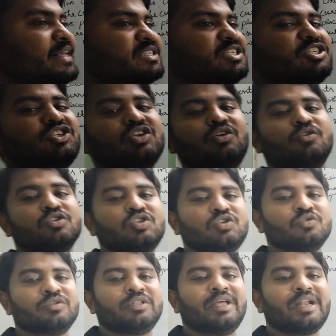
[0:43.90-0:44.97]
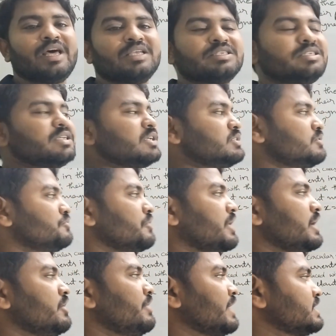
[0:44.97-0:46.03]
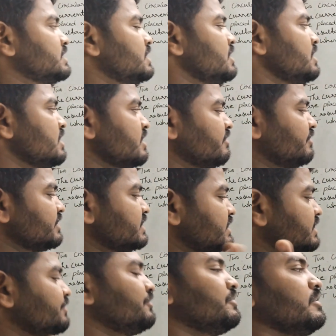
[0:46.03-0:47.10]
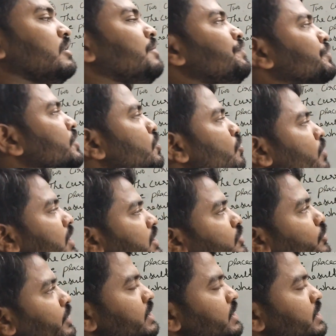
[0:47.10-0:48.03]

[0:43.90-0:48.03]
x is equals to. They are asking us to find out x. First of all, what do